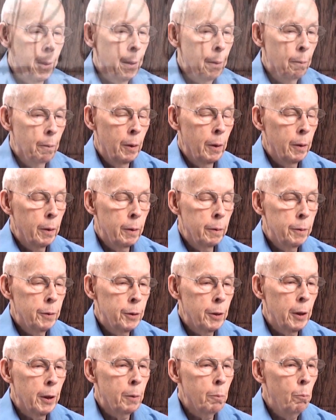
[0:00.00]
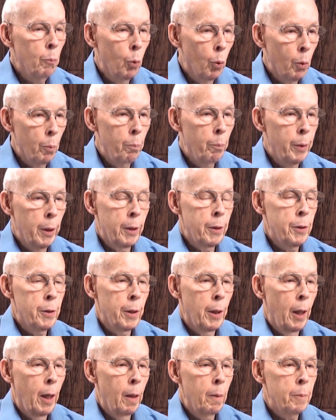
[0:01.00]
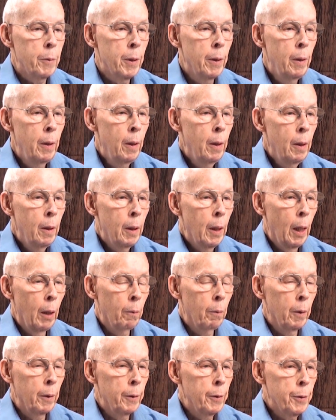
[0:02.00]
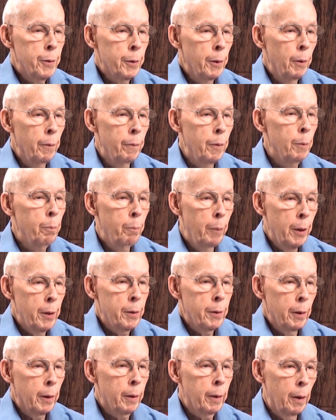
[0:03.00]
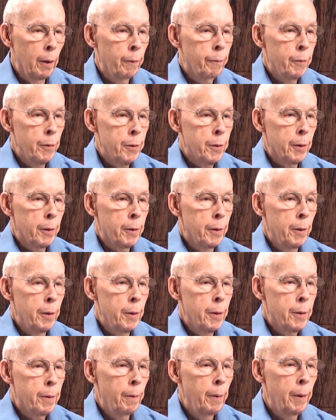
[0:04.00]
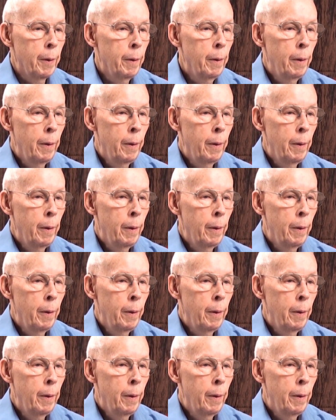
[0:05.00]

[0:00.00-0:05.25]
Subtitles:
He wanted to seek more big jobs. I wanted to serve the basic health physics industry.